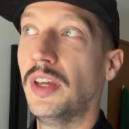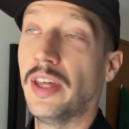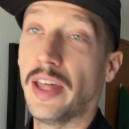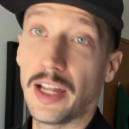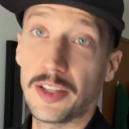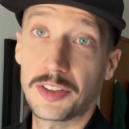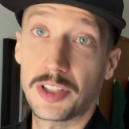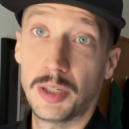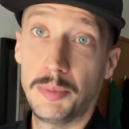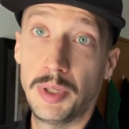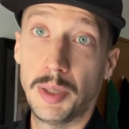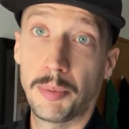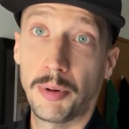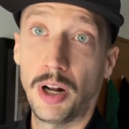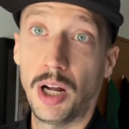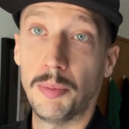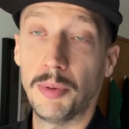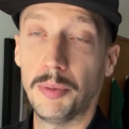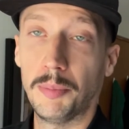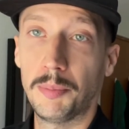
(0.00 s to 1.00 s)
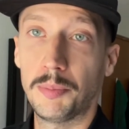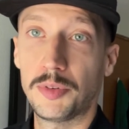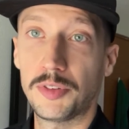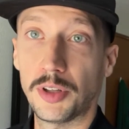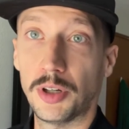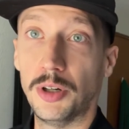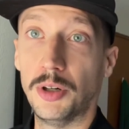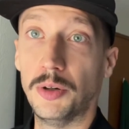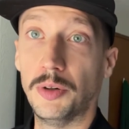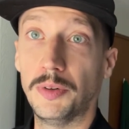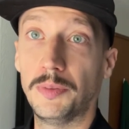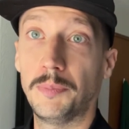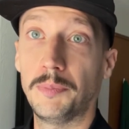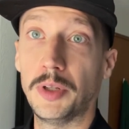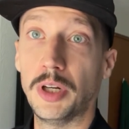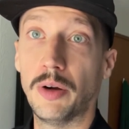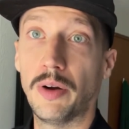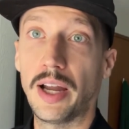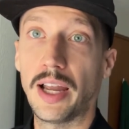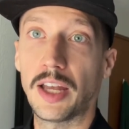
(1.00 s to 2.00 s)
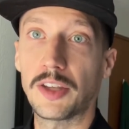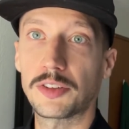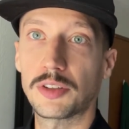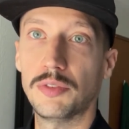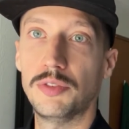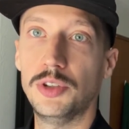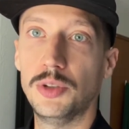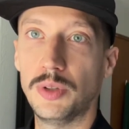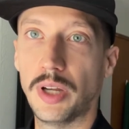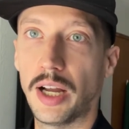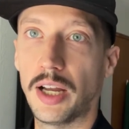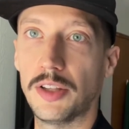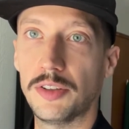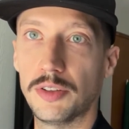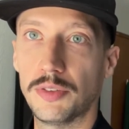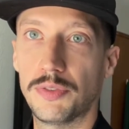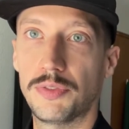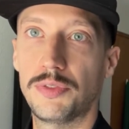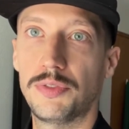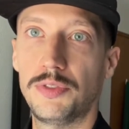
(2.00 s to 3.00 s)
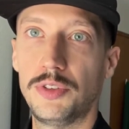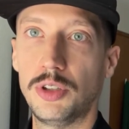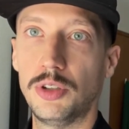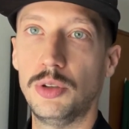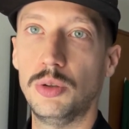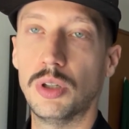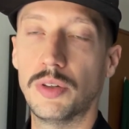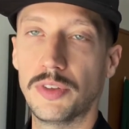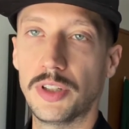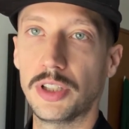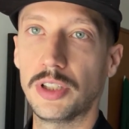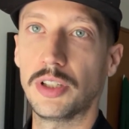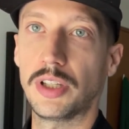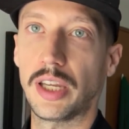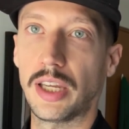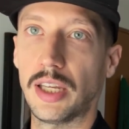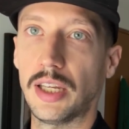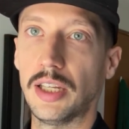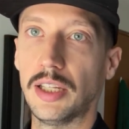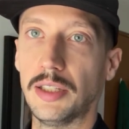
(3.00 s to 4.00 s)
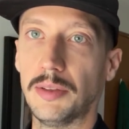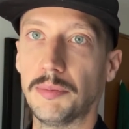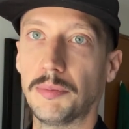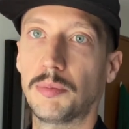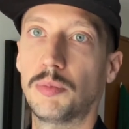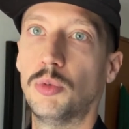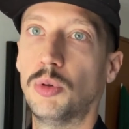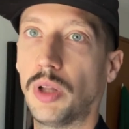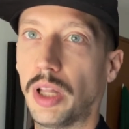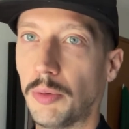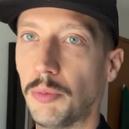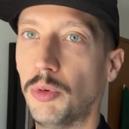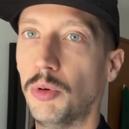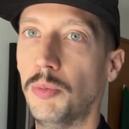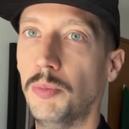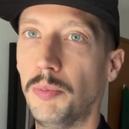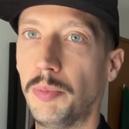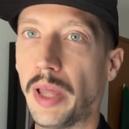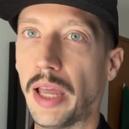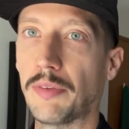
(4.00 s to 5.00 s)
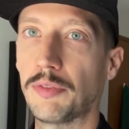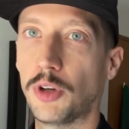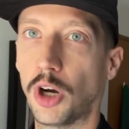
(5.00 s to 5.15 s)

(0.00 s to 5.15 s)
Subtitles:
that's going to be a problem. So, I ask of you guys, if you can do everything you can. We'll have